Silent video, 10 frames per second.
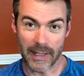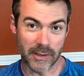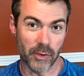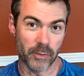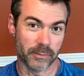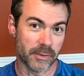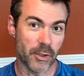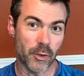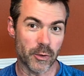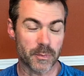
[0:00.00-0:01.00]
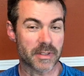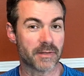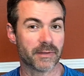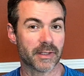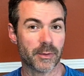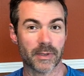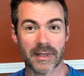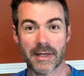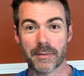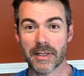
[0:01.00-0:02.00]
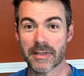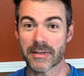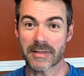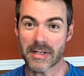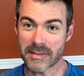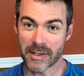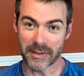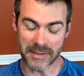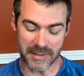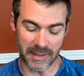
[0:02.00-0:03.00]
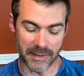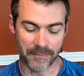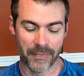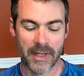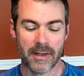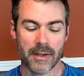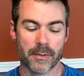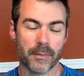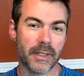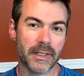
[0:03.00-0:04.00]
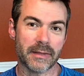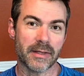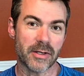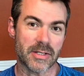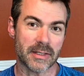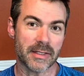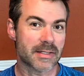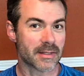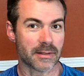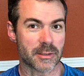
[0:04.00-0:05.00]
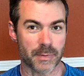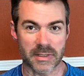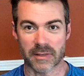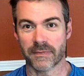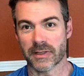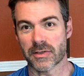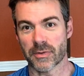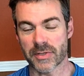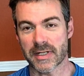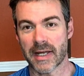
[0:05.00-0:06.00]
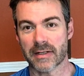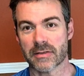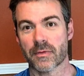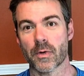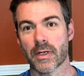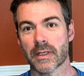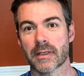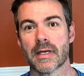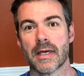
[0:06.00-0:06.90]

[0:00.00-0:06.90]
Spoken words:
I don't know specifically what that means because that's all it said. But there's at least the specifics on statins for you.